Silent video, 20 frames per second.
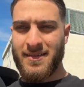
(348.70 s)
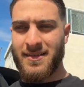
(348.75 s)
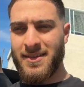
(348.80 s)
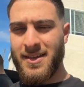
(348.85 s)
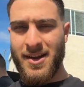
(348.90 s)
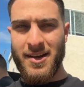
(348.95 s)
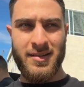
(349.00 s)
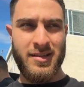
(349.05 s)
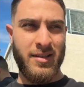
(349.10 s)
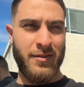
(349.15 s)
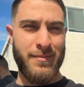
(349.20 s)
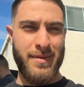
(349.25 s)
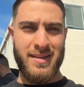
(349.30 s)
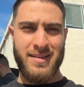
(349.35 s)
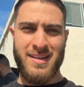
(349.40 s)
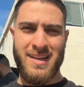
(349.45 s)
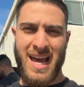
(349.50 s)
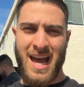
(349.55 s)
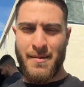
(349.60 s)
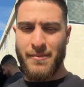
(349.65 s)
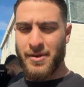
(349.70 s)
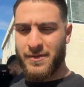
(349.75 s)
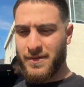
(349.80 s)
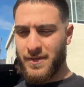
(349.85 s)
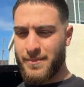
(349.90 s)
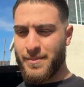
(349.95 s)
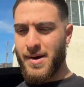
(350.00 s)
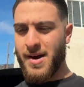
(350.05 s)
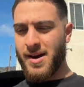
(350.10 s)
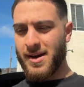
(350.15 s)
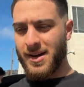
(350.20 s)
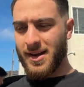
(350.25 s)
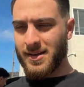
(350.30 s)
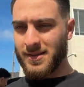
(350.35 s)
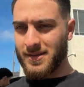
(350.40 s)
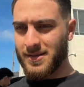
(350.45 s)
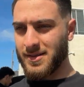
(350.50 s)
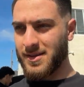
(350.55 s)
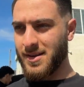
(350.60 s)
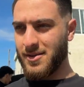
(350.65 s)
Derek's giving me his cameras for the podcast
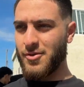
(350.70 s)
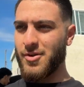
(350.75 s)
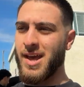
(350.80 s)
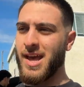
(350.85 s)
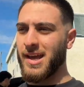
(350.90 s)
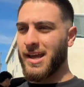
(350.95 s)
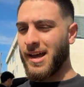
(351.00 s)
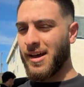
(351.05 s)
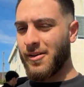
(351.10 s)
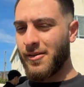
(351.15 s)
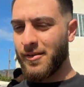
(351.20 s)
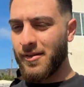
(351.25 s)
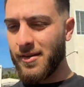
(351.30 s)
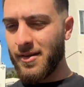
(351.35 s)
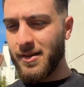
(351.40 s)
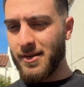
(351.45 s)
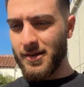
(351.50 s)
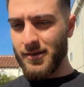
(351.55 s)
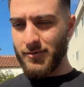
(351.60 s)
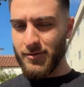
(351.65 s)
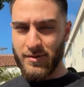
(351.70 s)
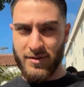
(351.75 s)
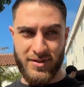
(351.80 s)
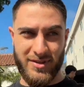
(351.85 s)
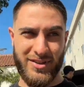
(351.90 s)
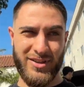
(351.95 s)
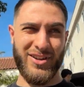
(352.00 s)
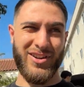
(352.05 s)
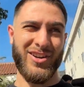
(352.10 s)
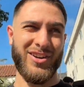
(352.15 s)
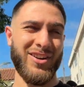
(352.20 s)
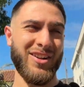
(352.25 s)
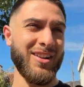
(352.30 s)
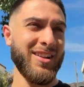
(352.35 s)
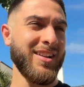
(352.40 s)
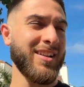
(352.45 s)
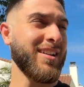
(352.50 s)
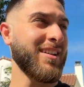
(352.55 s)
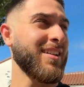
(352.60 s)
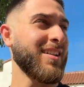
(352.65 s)
because he's gonna go hang out with this girl.
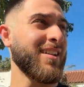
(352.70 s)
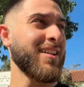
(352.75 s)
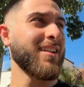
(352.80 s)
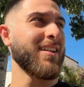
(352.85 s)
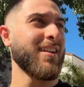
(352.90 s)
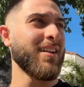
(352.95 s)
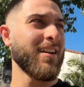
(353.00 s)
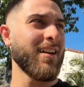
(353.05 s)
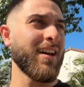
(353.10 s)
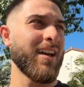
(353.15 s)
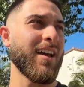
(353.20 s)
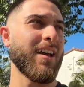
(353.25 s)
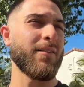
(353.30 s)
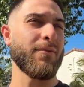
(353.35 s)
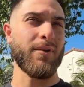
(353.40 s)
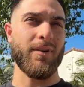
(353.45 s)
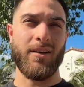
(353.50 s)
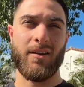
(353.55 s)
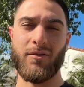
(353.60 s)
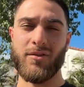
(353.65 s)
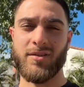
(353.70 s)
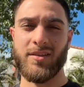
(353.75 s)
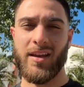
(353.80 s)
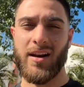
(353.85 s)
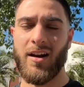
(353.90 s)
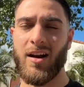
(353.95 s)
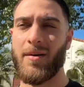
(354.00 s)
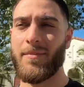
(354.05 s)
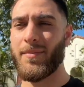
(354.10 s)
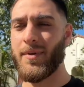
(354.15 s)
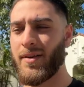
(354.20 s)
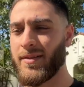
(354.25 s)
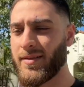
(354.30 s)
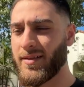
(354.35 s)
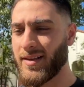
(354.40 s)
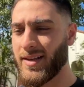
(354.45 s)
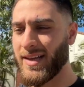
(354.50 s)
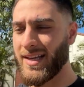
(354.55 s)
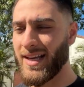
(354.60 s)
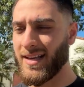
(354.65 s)
And we're gonna go set it up
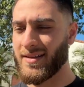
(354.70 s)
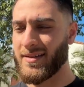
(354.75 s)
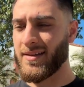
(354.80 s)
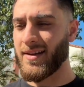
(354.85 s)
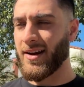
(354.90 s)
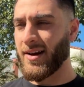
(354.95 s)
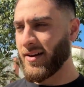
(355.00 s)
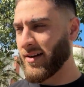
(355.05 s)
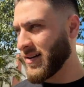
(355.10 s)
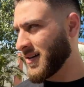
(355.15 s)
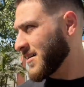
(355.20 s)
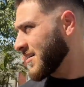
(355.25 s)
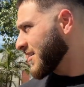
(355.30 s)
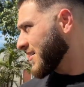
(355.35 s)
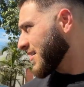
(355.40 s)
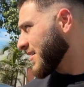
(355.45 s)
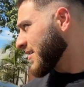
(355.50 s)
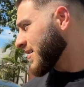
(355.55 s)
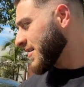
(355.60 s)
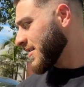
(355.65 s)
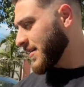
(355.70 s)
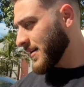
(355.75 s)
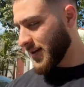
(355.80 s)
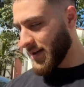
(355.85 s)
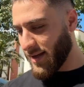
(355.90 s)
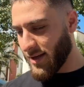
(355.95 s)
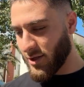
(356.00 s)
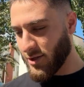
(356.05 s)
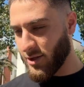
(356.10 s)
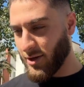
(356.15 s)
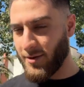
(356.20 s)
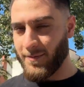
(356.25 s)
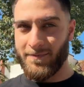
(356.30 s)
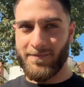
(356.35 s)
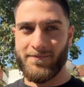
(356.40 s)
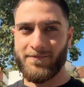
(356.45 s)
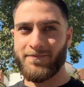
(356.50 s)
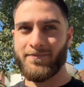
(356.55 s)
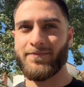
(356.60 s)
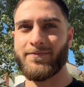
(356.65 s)
until he gets there. So
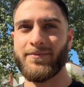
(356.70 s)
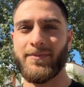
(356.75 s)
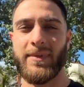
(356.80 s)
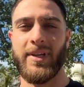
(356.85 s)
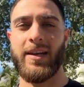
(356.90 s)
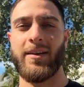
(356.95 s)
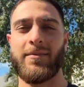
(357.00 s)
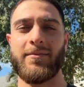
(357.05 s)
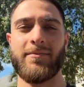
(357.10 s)
yeah.